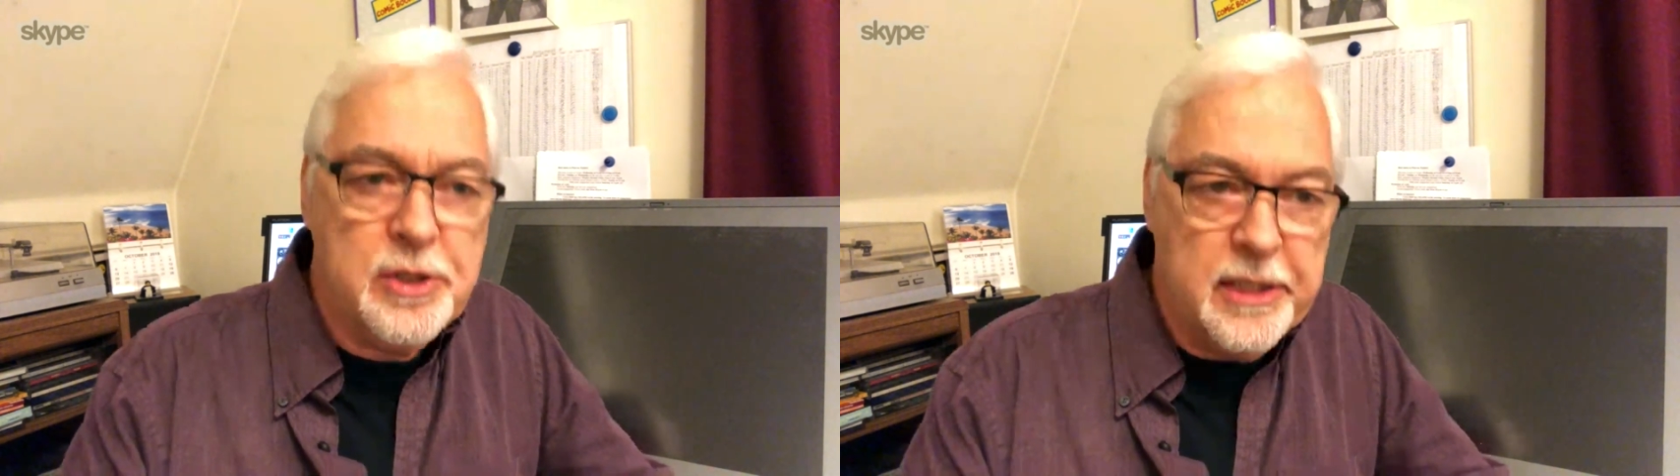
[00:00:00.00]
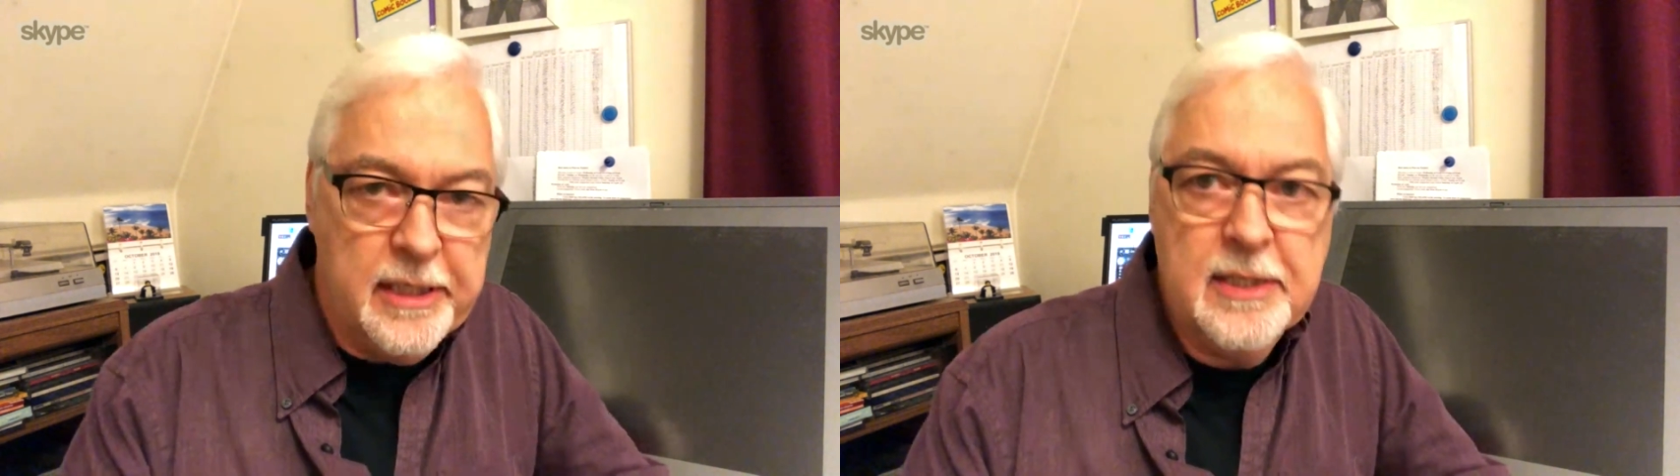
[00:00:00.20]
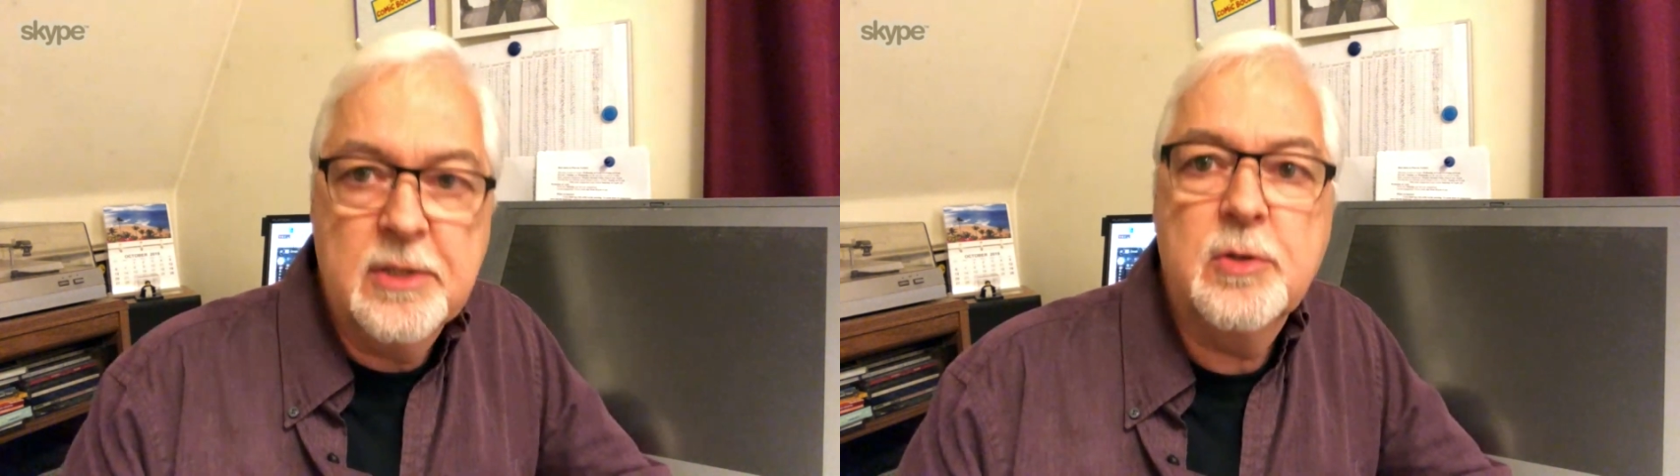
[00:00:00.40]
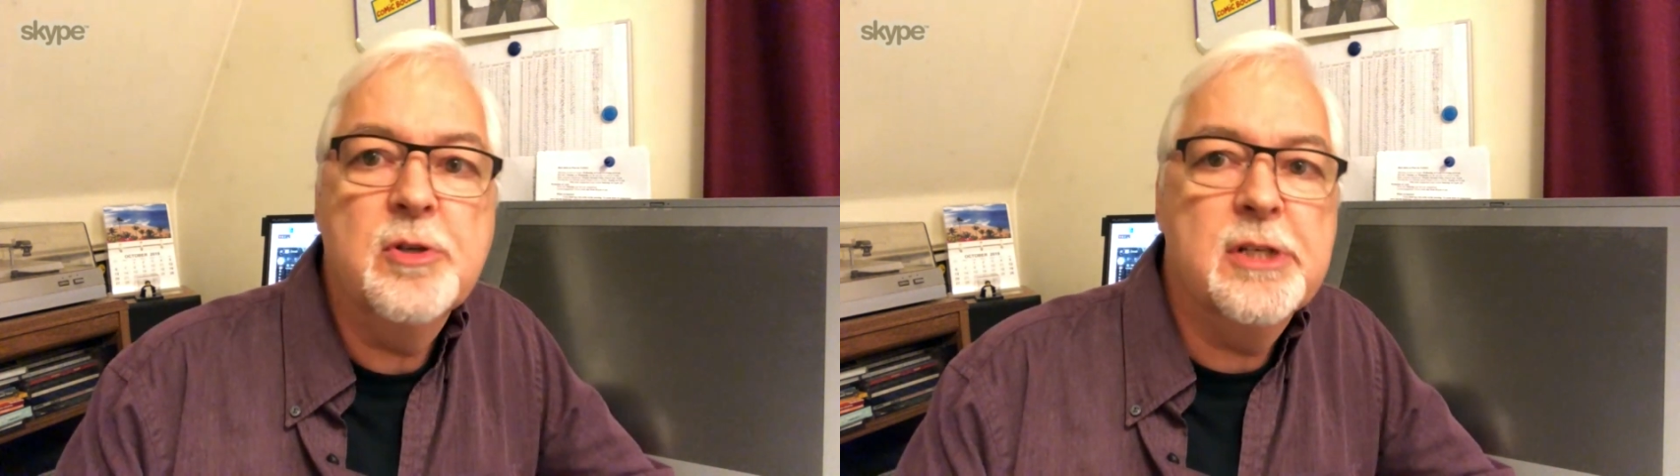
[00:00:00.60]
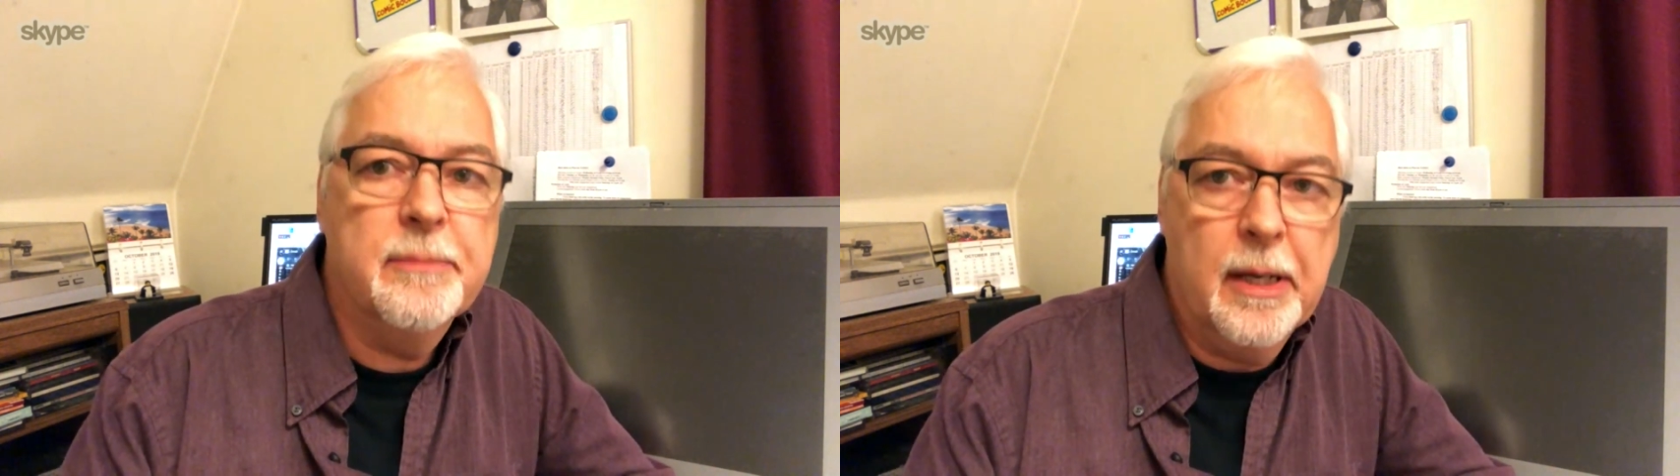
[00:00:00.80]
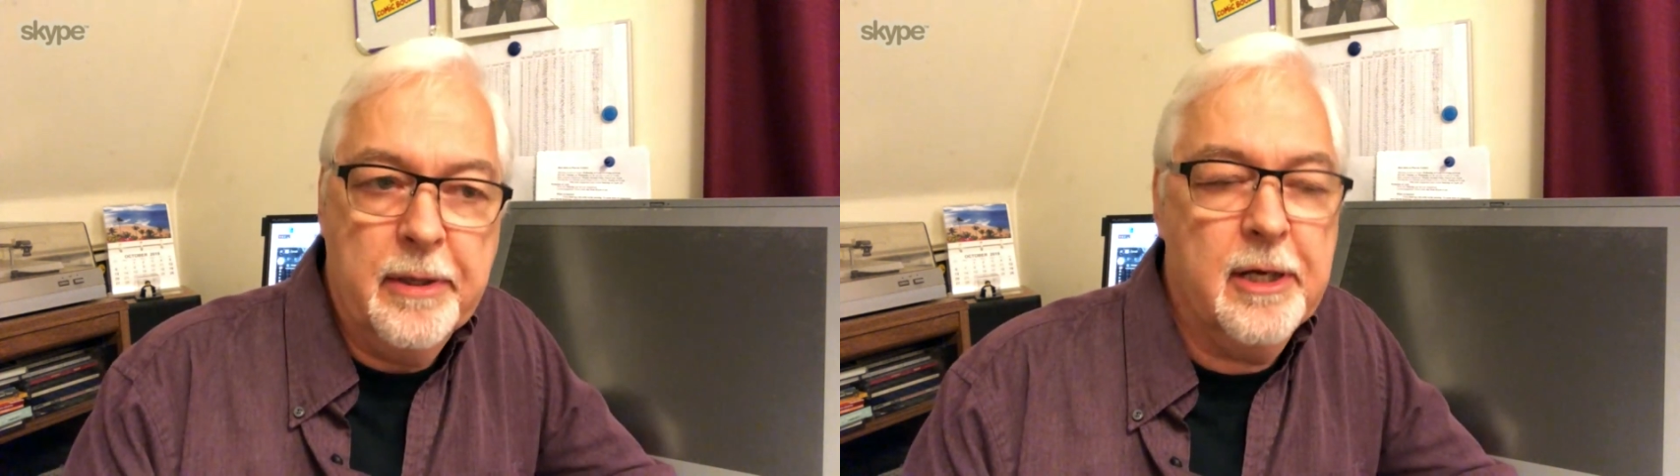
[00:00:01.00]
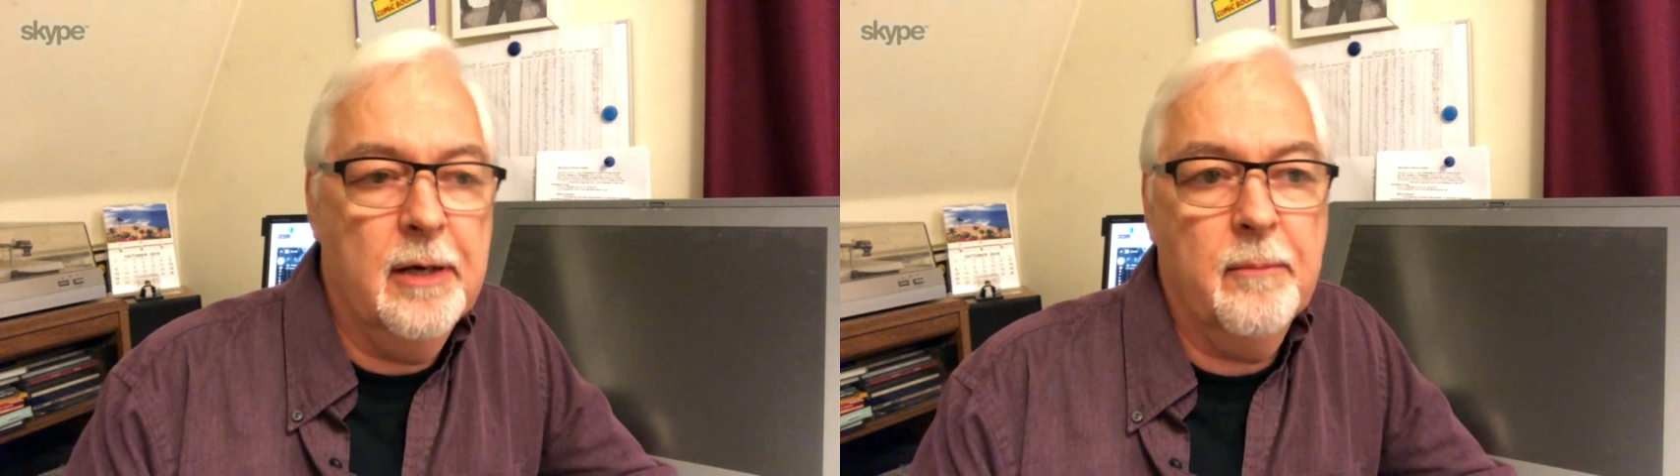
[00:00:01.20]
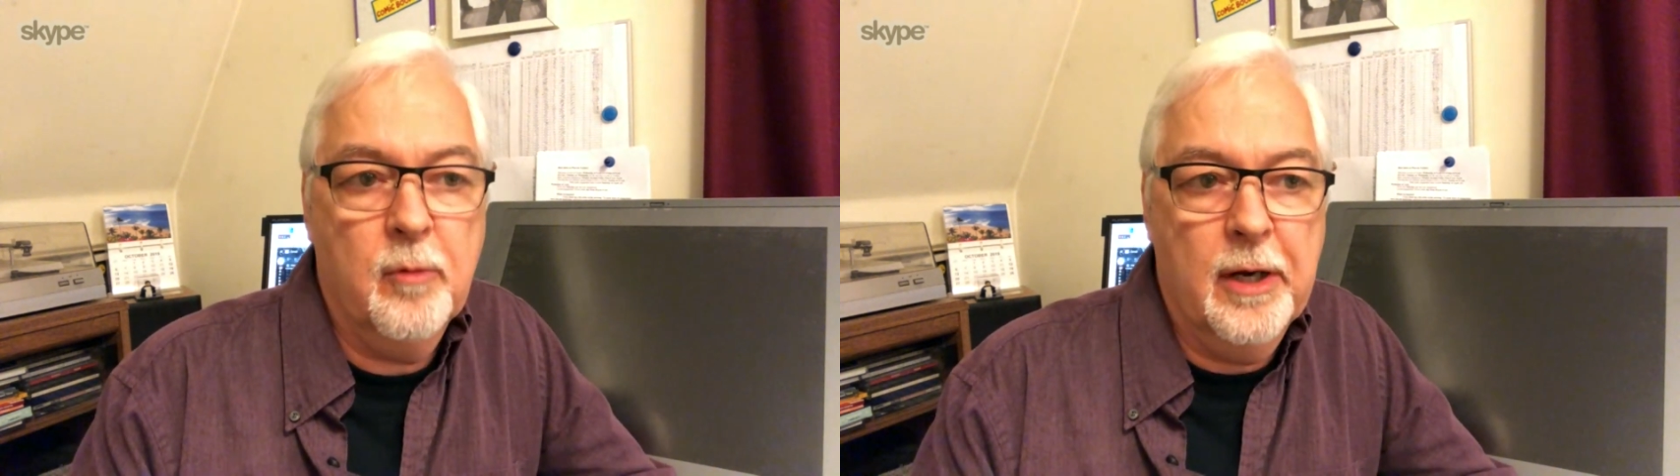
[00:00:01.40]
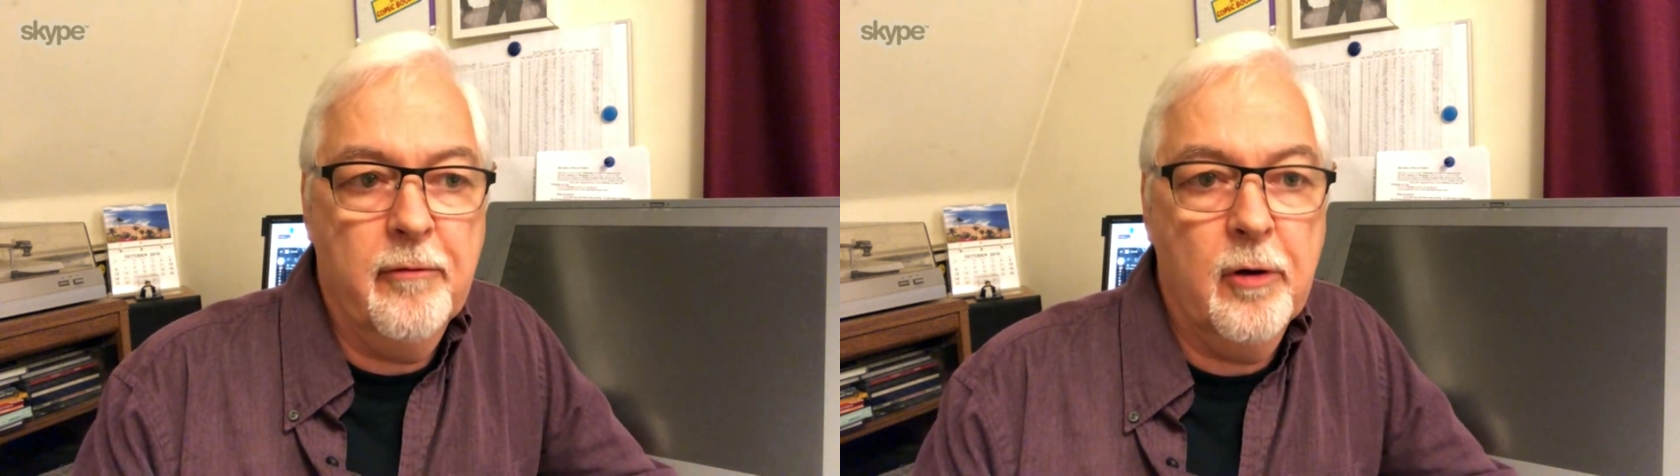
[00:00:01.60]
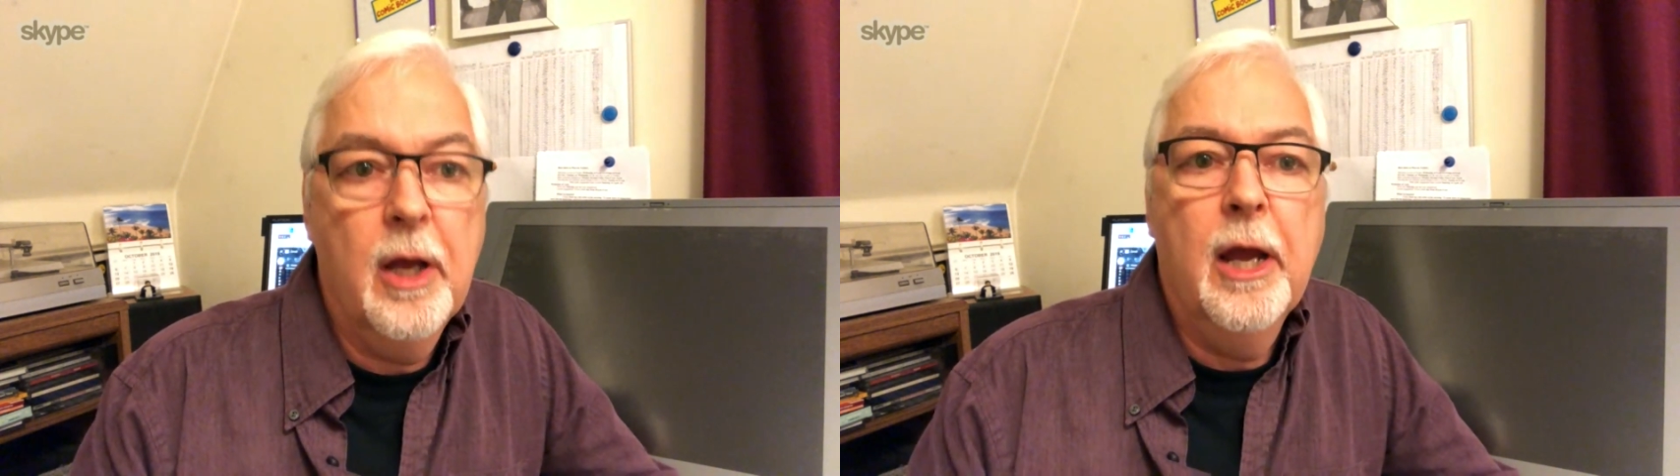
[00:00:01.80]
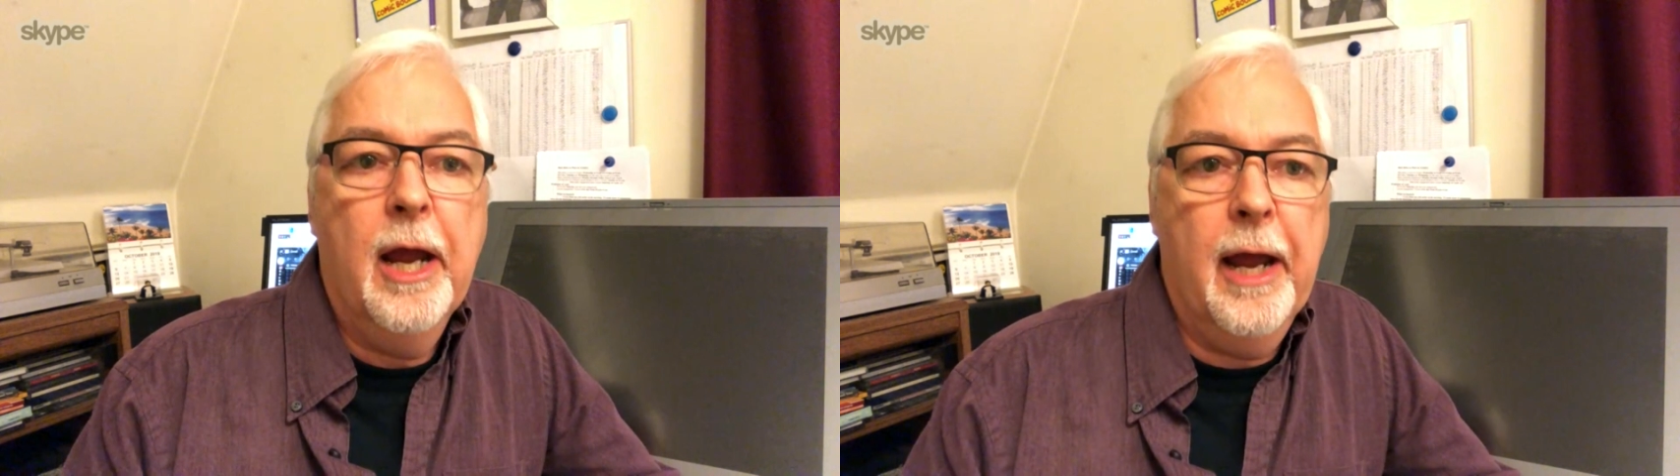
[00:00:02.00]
who she is, who she might become, whatever.